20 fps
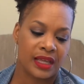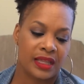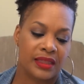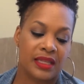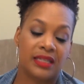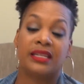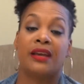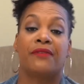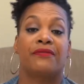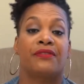
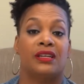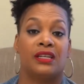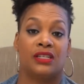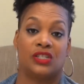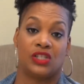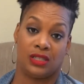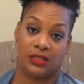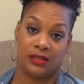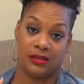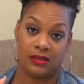the
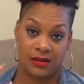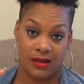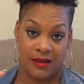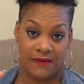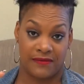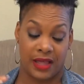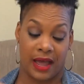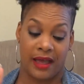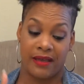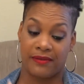definition
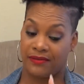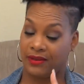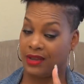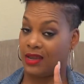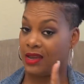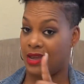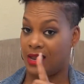of life.